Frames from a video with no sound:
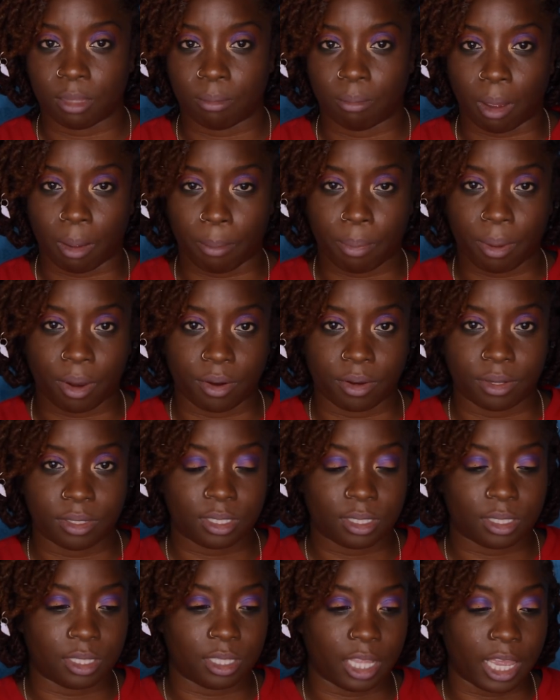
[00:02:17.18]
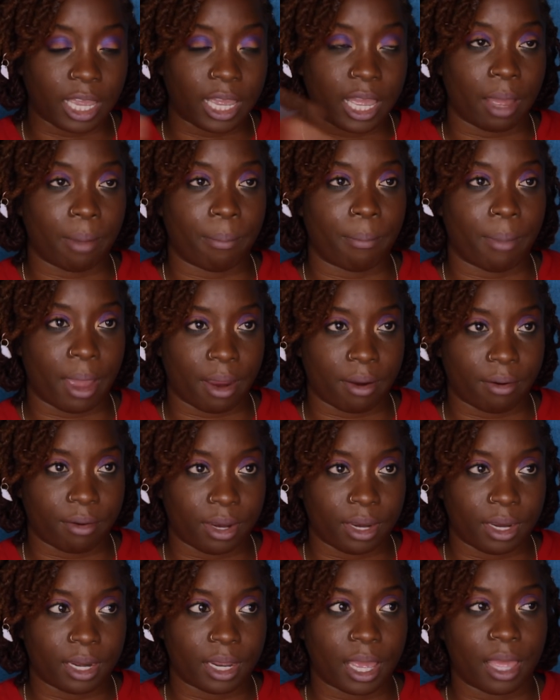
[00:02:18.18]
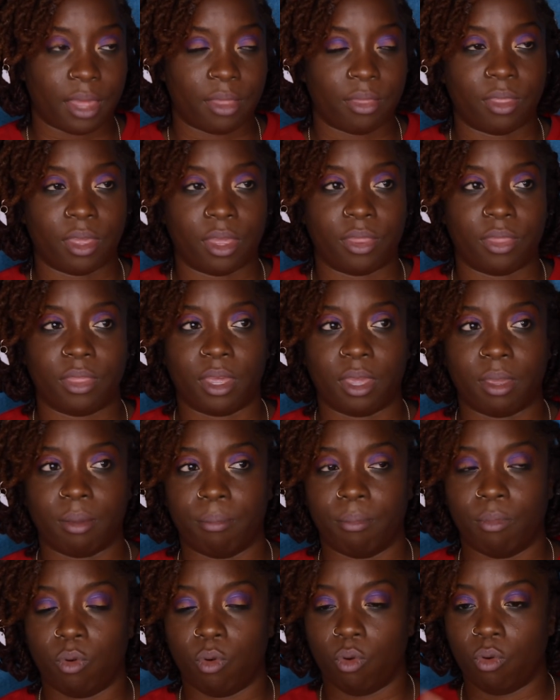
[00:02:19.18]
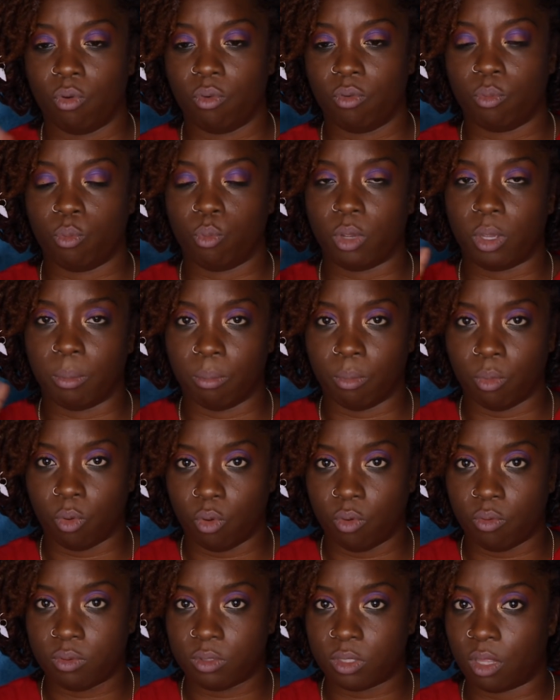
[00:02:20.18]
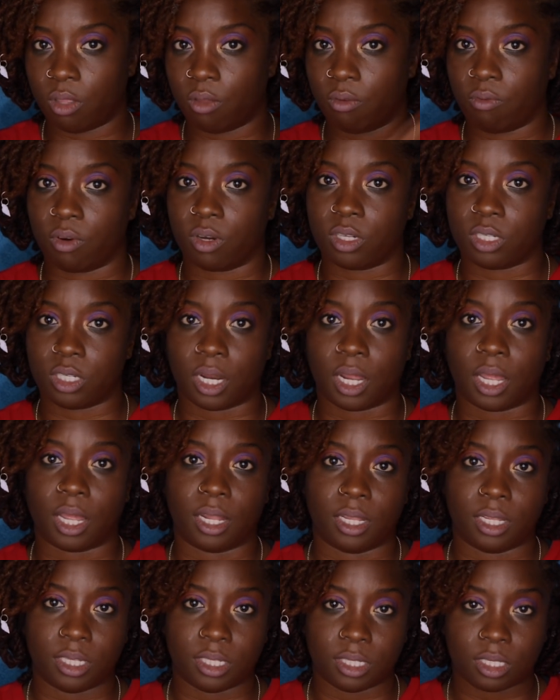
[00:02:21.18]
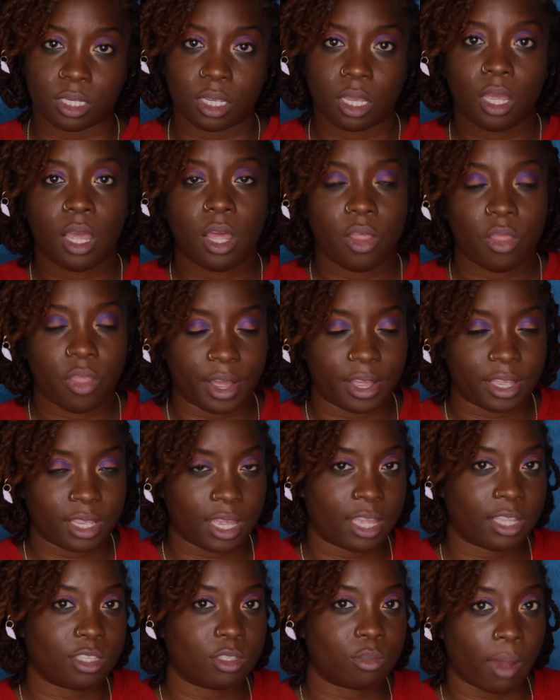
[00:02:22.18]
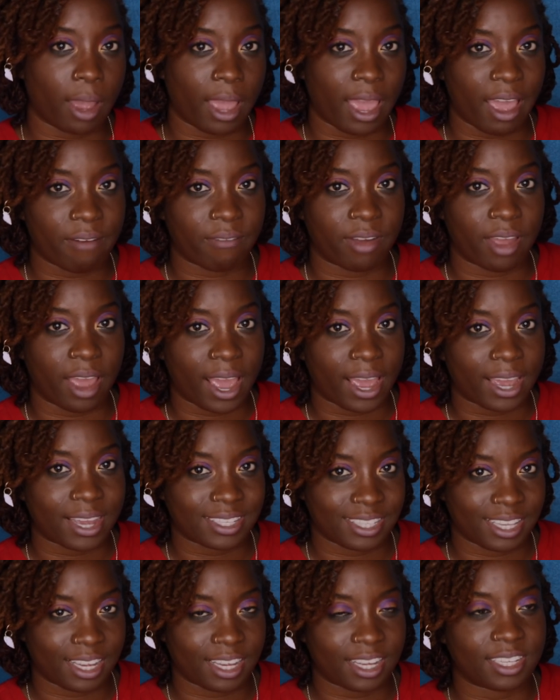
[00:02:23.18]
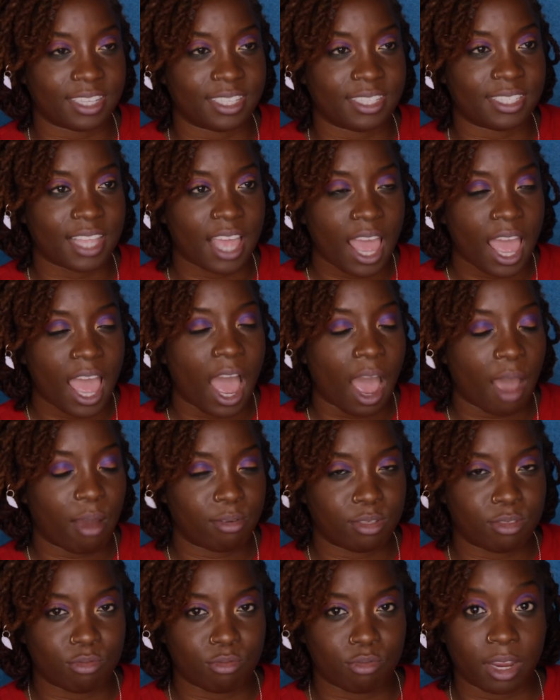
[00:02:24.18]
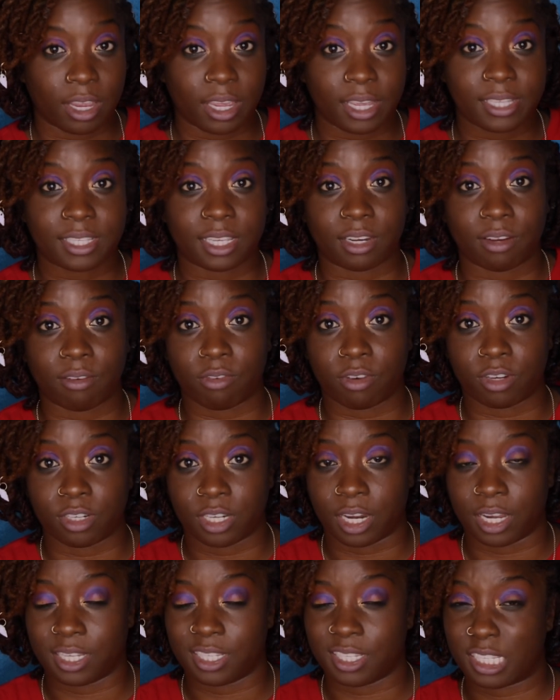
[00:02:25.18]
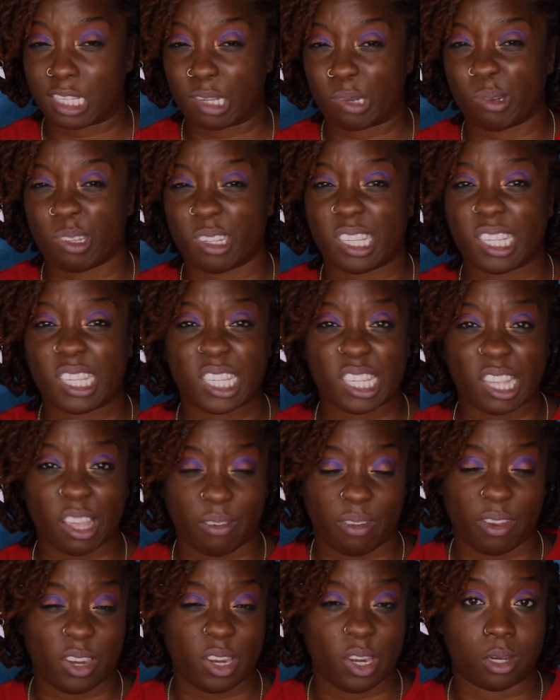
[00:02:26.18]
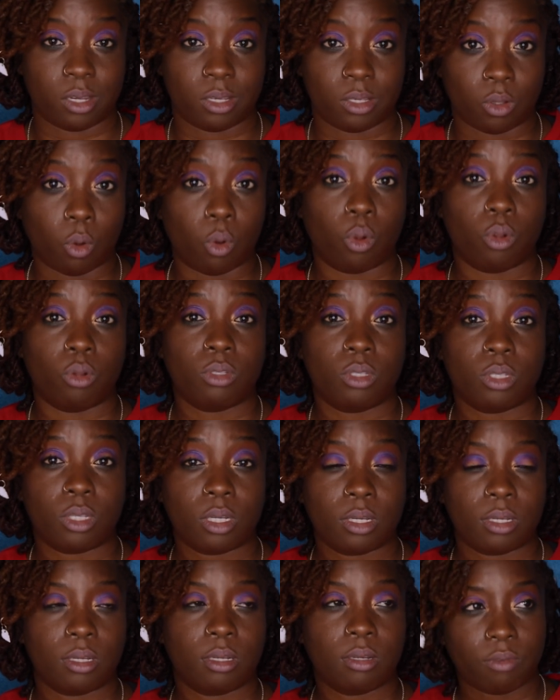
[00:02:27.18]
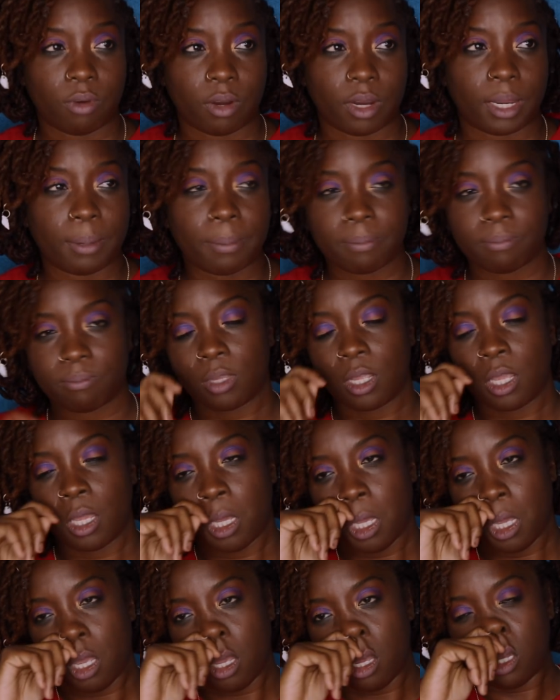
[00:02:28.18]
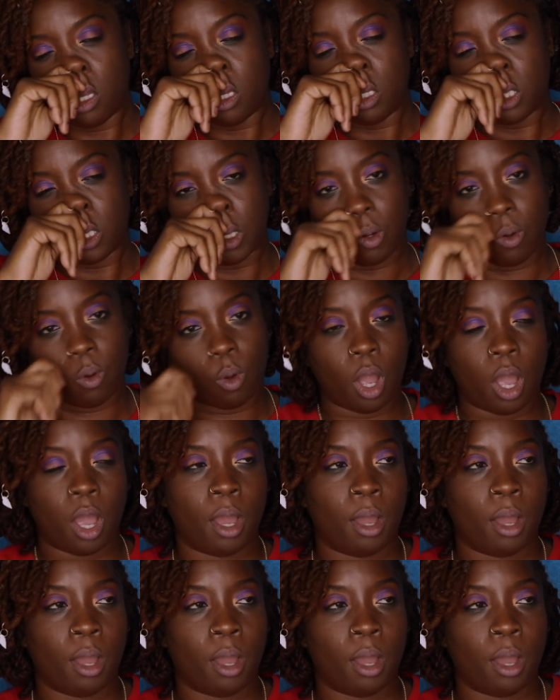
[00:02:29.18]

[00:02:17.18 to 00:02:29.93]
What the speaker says: My parents got married, and then we moved to the Virgin Islands. That hence why I have an accent, because I was raised in the Virgin Islands since I was 7 years old, right? So